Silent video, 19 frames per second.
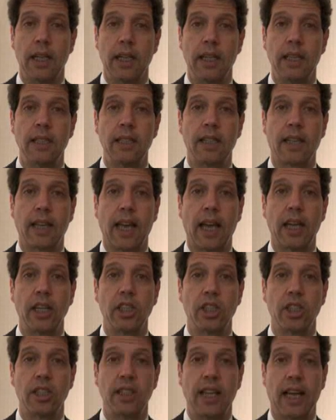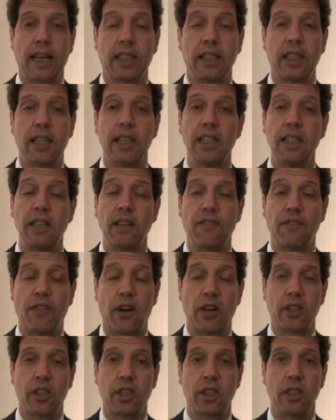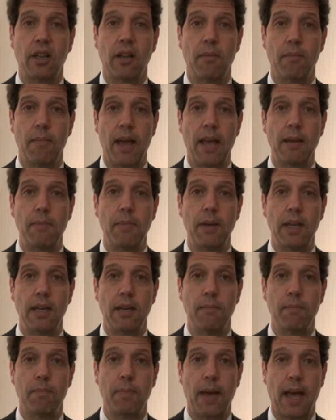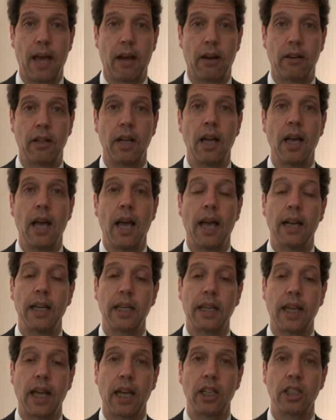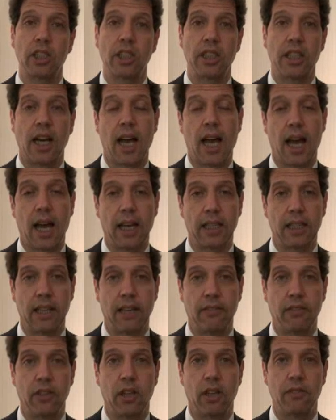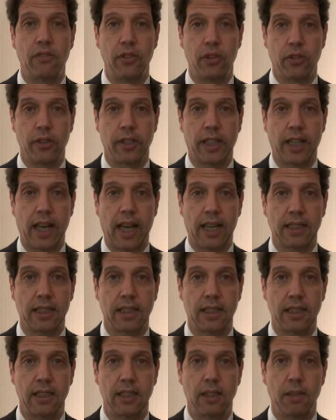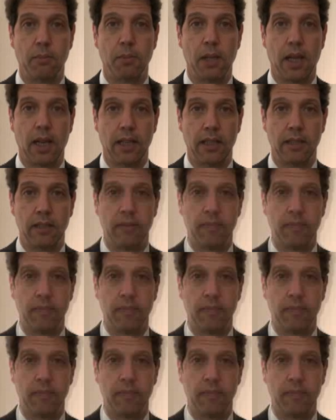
indication that kidney function may be impaired, and occasionally a high level of uric acid in the blood.